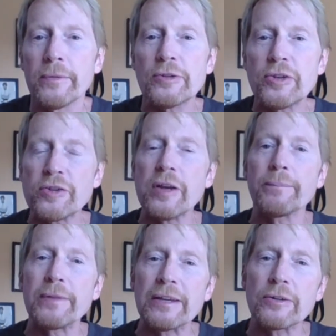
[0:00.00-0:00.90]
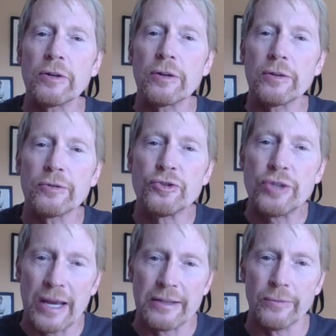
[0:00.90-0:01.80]
something
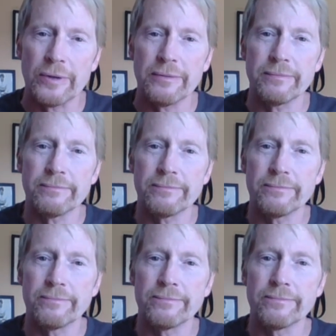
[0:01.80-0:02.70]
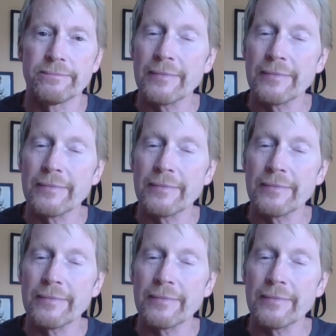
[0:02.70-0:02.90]
genuine.